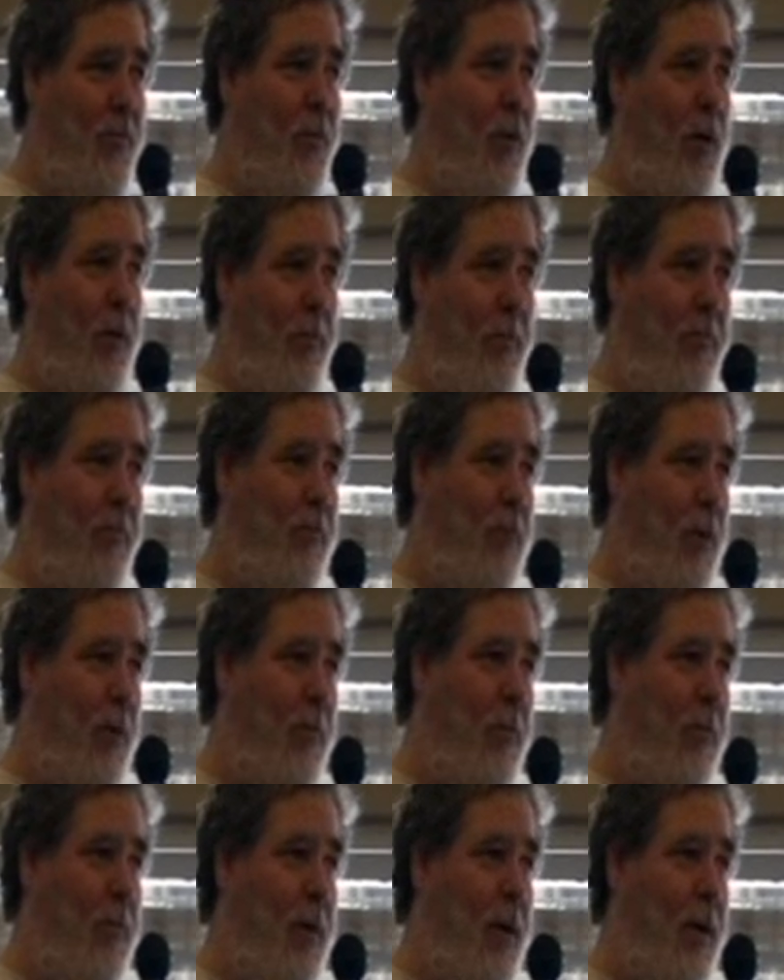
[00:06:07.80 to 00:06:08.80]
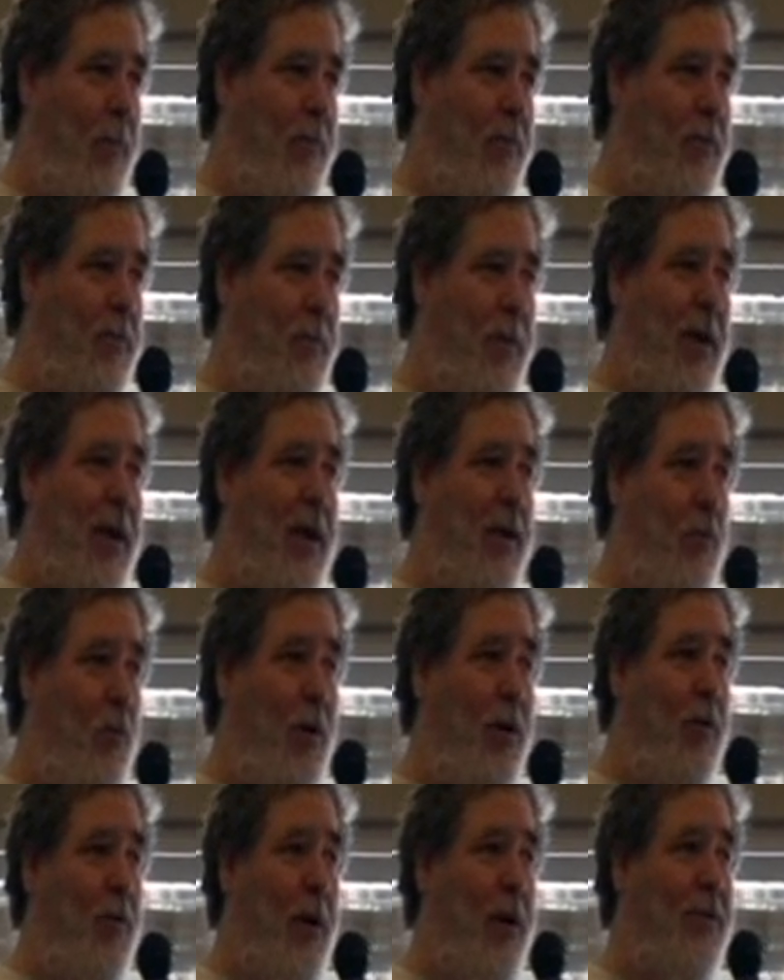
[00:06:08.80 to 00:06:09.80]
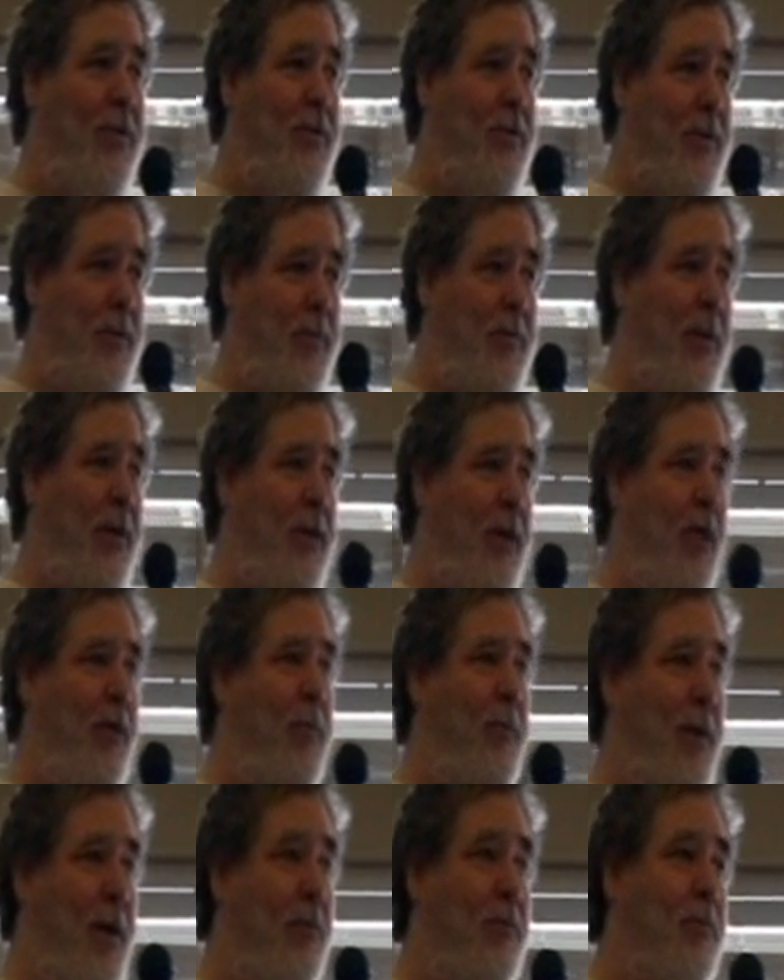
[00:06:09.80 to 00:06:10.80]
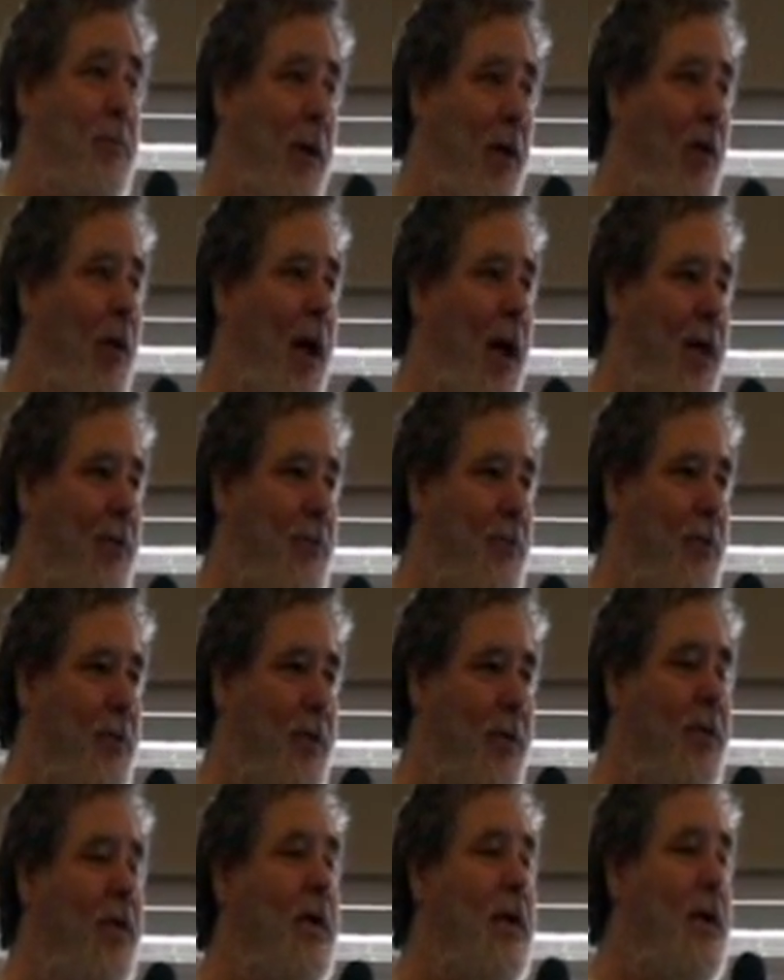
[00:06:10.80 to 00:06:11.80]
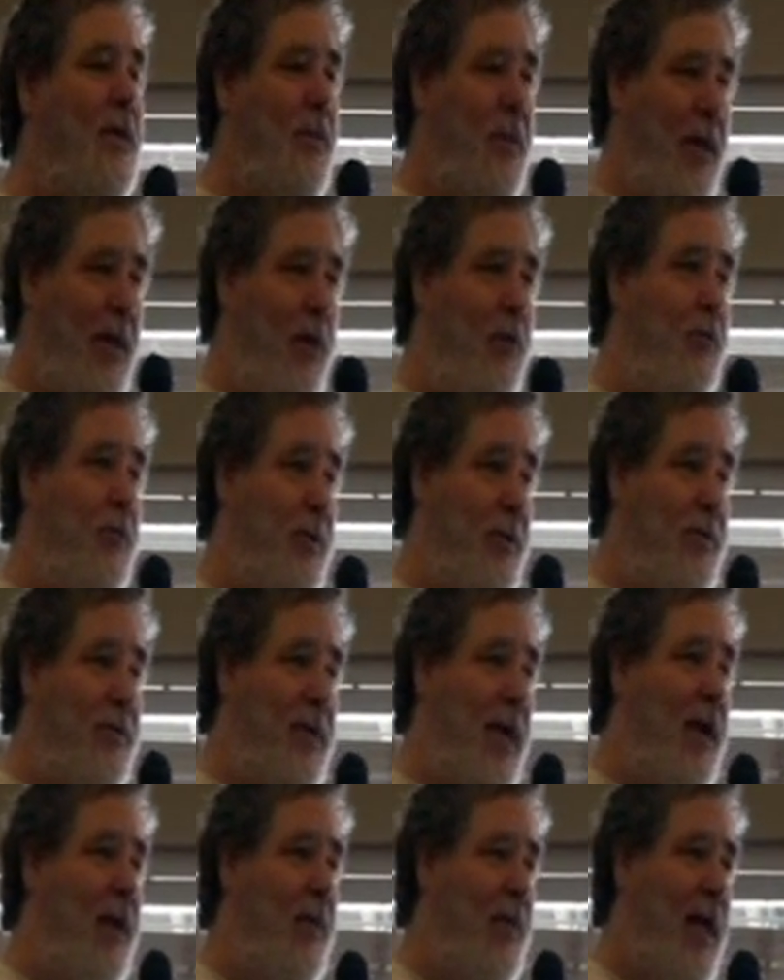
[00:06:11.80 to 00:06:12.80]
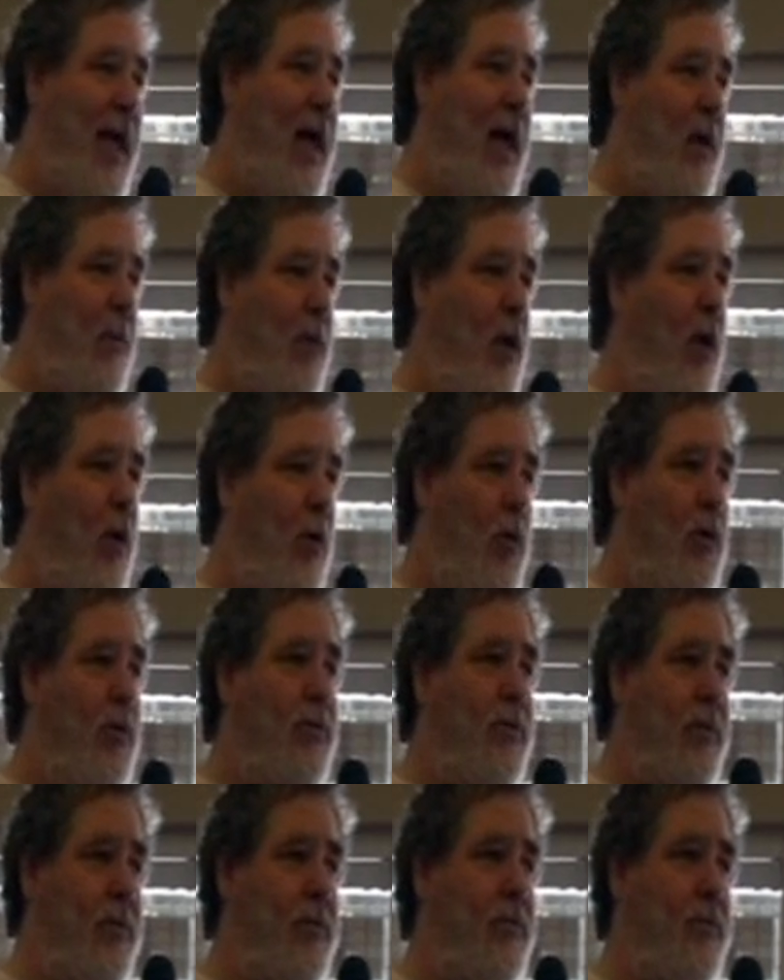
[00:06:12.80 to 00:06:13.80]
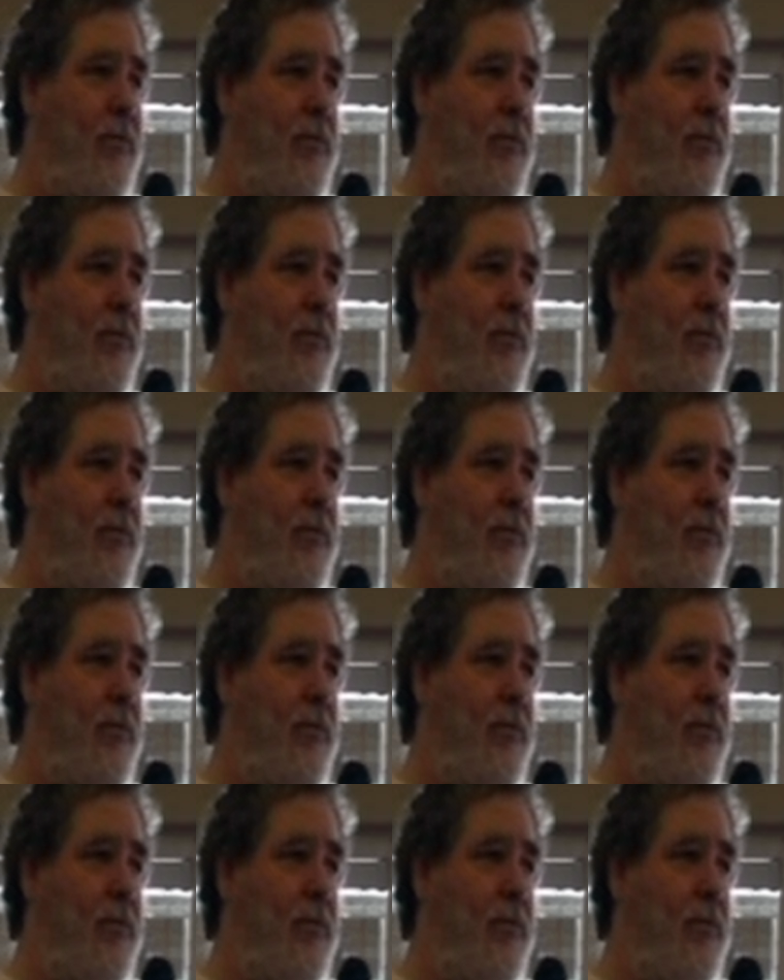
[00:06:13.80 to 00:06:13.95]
from spin in one direction to spin in the other, becomes parahydrogen, the energy state of the atom lowers.